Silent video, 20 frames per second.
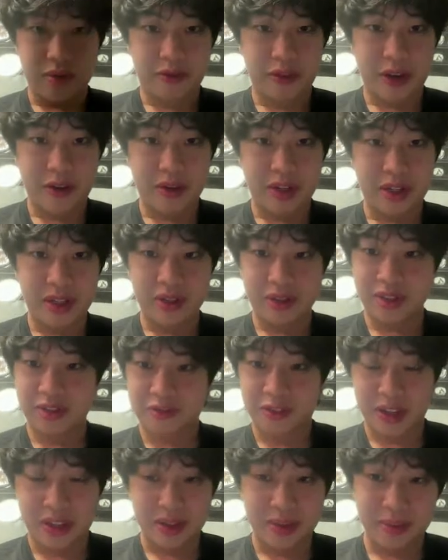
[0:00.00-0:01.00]
very
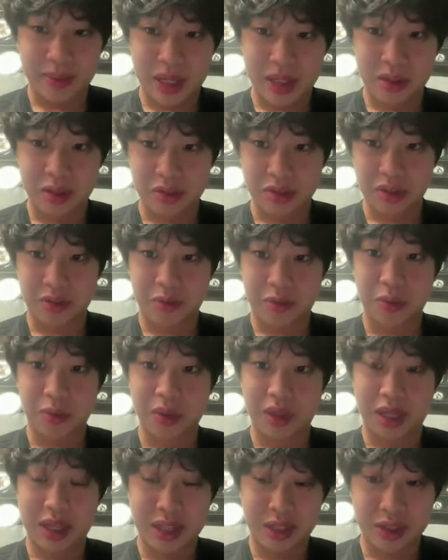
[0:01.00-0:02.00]
fundamentals of
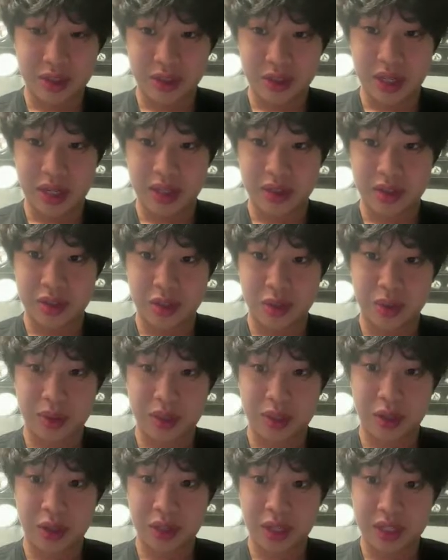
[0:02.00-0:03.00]
internet. So in
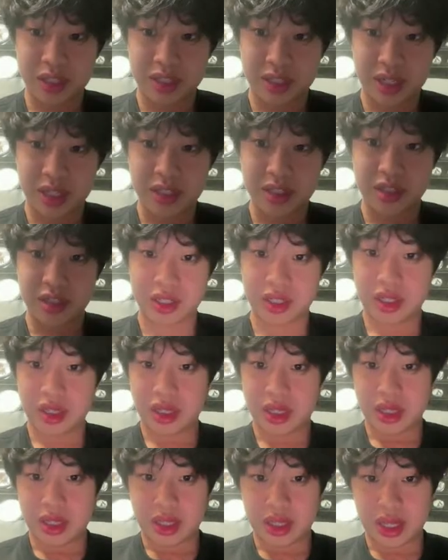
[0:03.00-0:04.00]
the early stage,
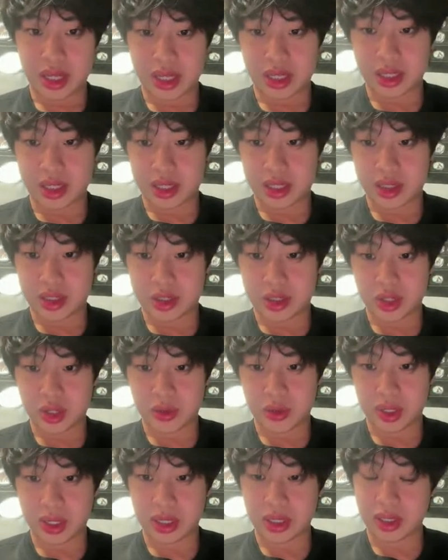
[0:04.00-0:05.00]
like
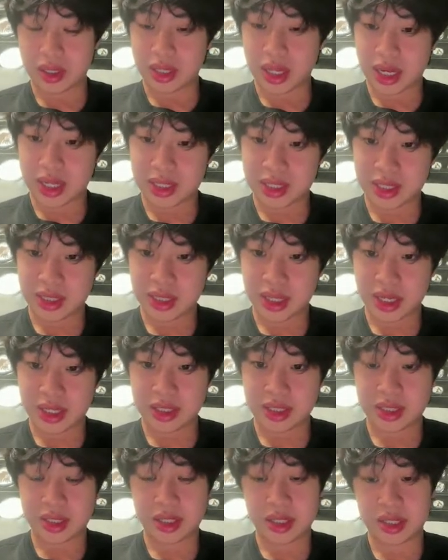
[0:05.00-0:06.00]
during
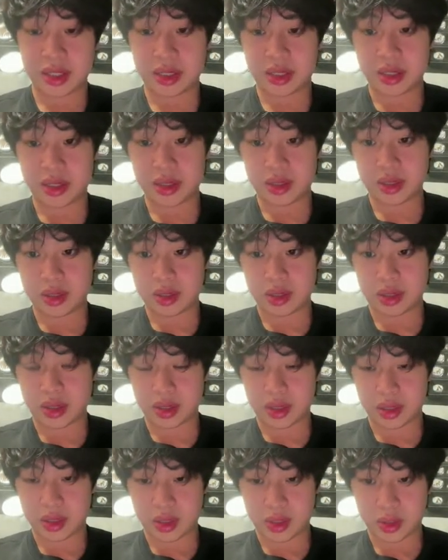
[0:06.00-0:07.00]
1919
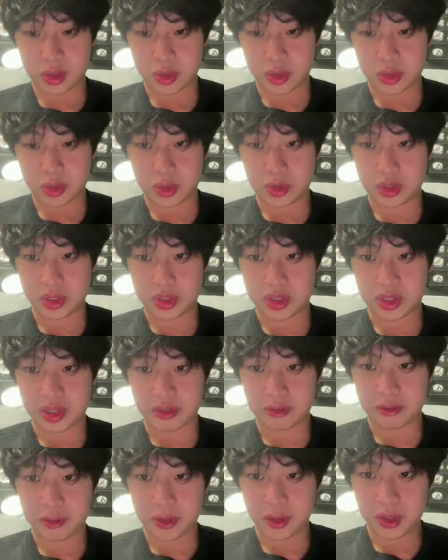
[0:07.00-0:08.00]
to
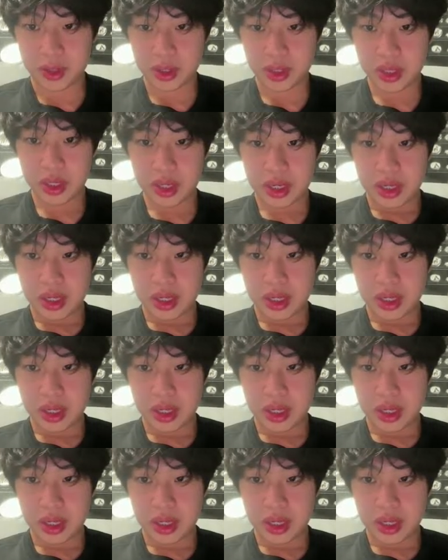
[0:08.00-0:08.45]
2004,